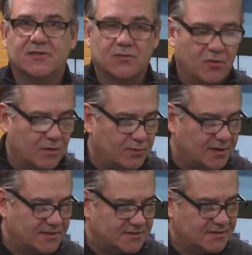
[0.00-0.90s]
in the
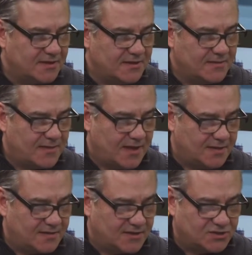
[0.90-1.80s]
workplace.
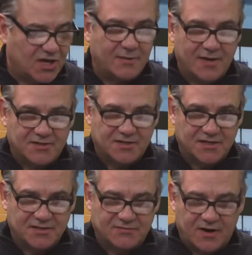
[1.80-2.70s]
And as John mentioned,
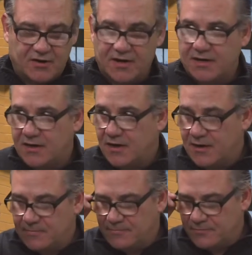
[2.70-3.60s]
he's very
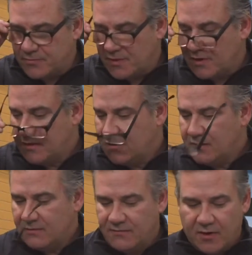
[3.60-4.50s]

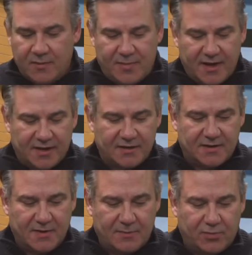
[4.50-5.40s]
big
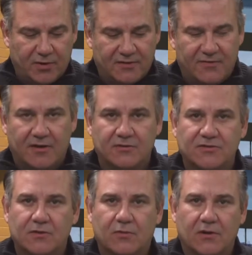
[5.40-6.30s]
and putting veterans
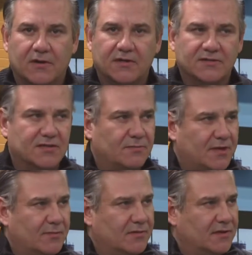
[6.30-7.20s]
to work and some
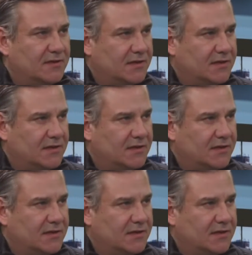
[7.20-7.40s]
people in the